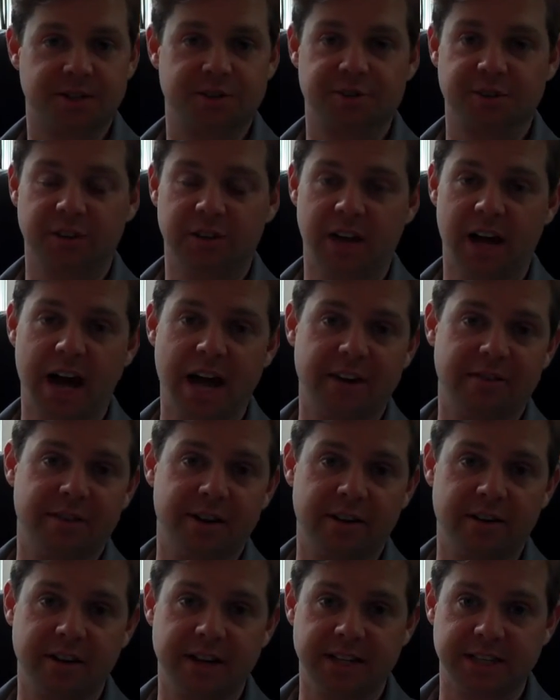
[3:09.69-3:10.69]
There's a lot of
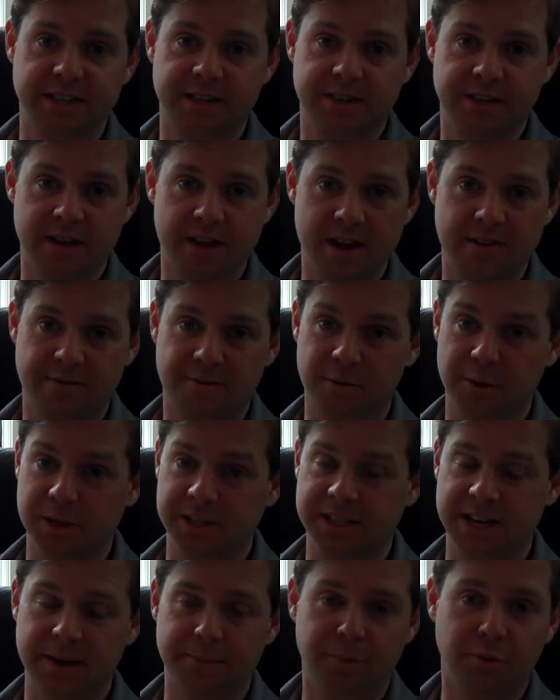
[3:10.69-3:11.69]
areas, for
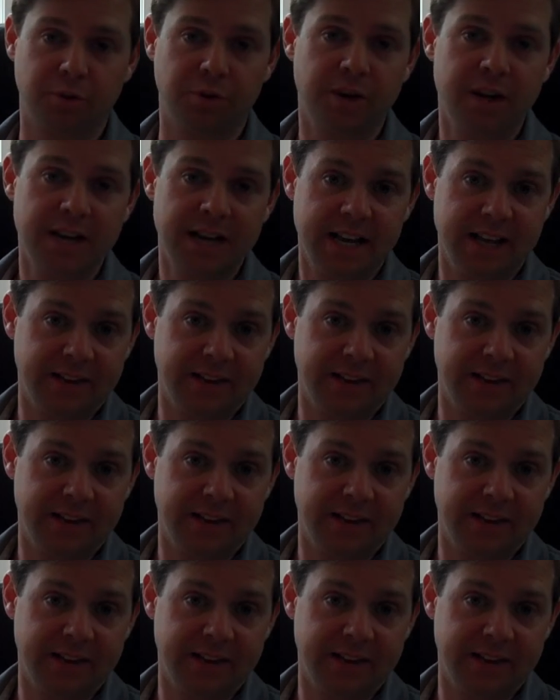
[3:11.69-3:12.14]
example,